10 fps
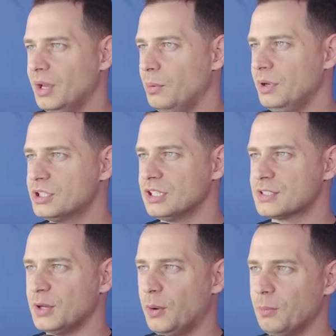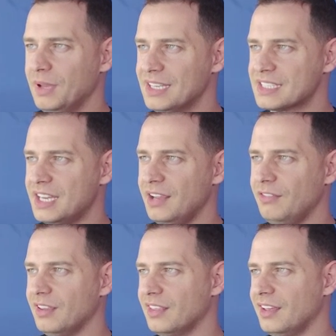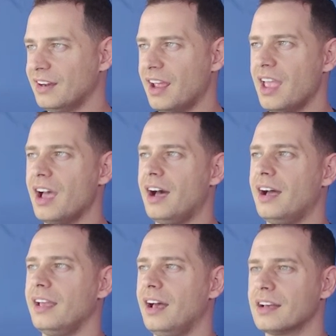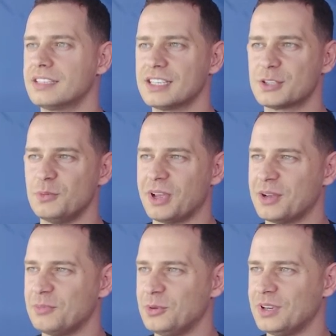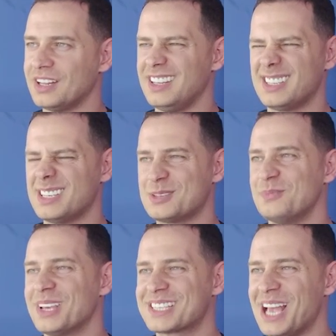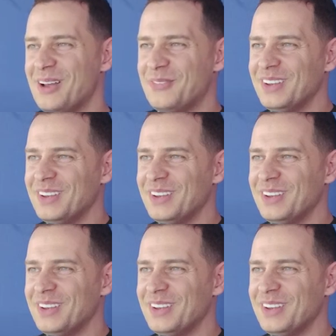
which also means giving their A I access to my computer. This is messed up.